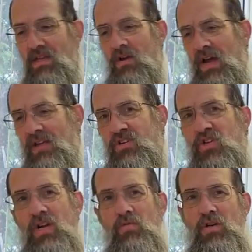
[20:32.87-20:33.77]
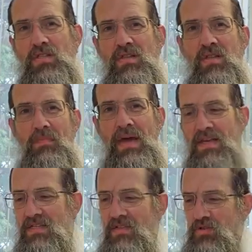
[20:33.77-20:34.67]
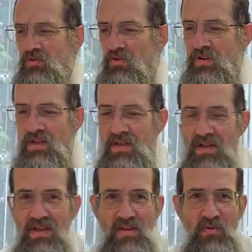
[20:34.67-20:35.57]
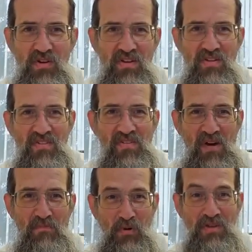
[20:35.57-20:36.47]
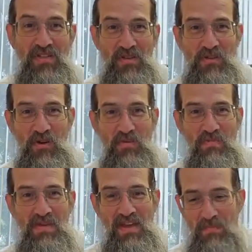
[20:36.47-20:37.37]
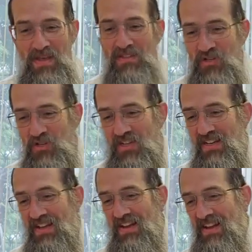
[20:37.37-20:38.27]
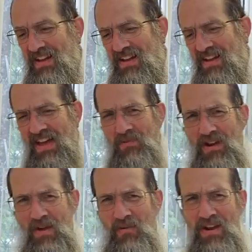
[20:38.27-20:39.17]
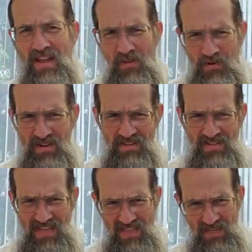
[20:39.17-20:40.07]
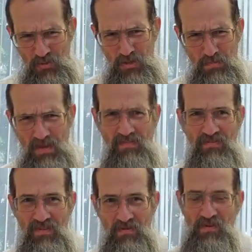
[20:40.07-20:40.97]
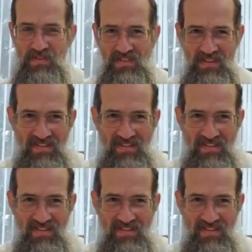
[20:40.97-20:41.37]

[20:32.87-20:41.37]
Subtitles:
I shared once in the past a story, a personal story with being a mensch. I want to say this respectfully because it